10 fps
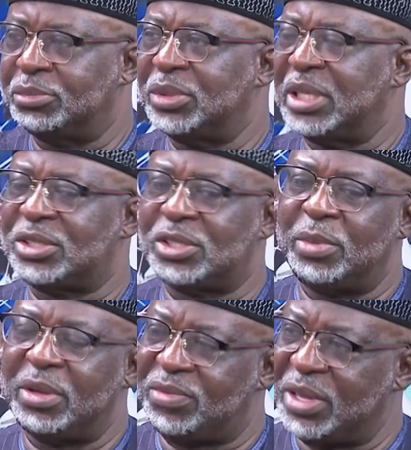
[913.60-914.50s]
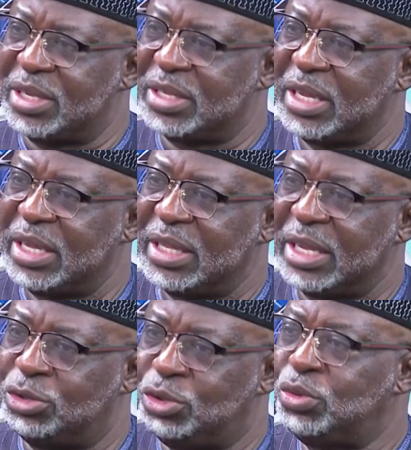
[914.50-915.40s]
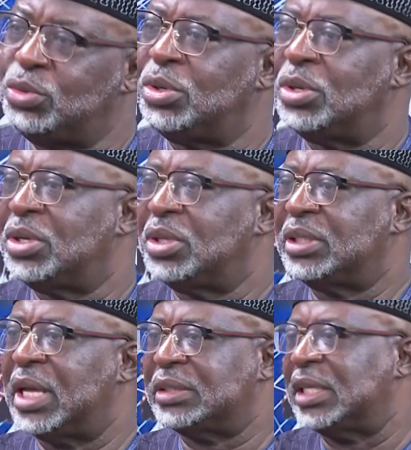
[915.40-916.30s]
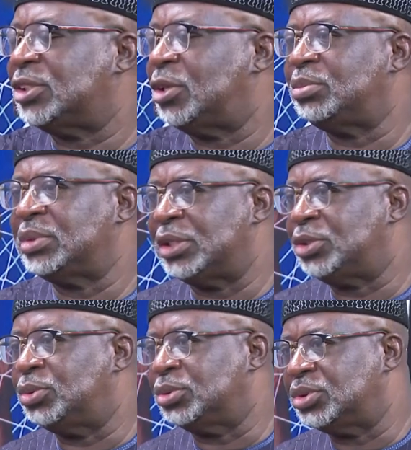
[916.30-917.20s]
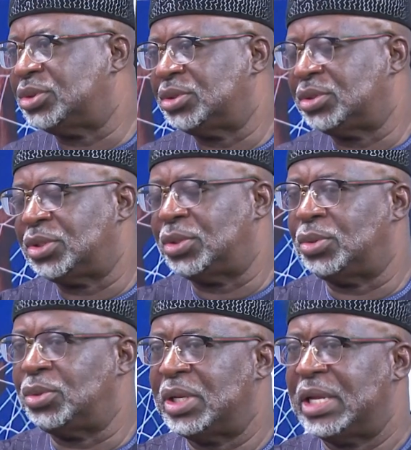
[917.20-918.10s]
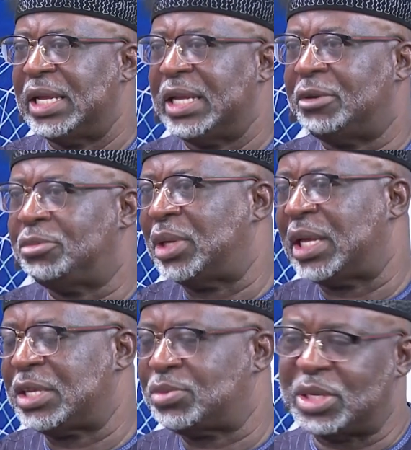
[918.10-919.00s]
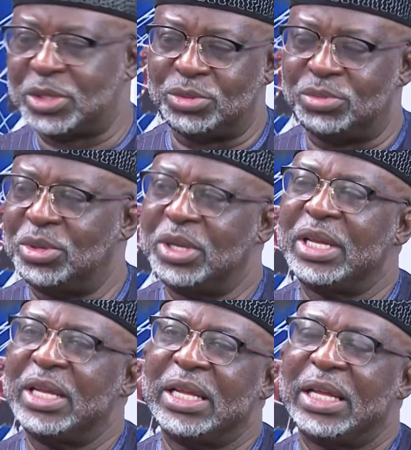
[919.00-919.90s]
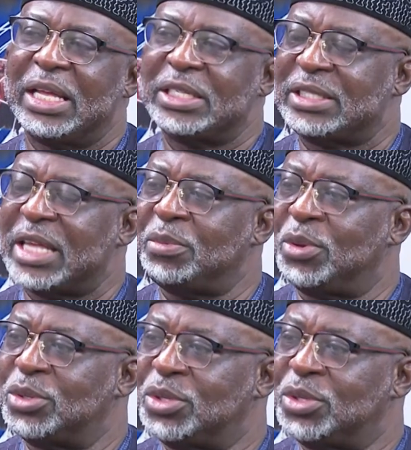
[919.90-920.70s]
There's some FAs that do that, there's some that don't. So I guess we need to, as time goes